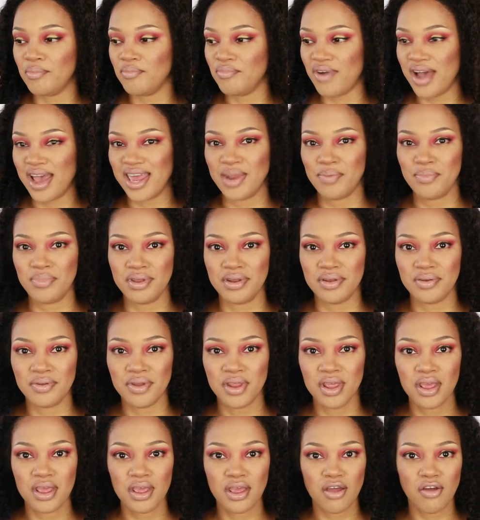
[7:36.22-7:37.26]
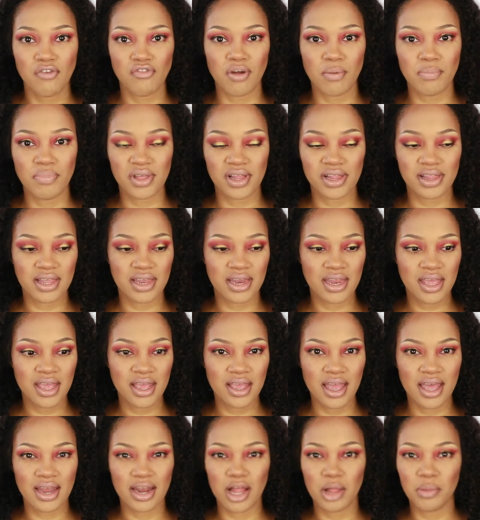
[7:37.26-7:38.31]
vitamin from the
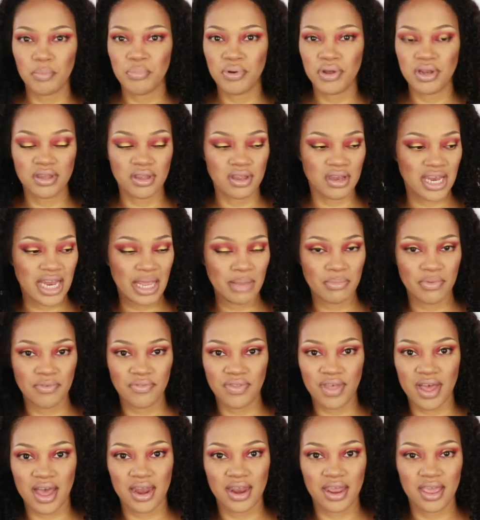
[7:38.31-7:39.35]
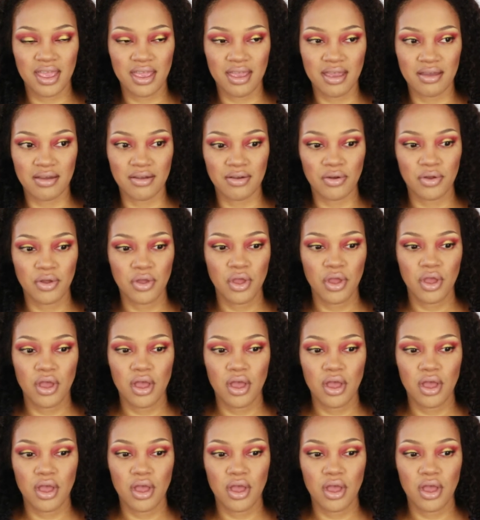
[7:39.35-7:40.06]
clinic, and I'll put the name of that here,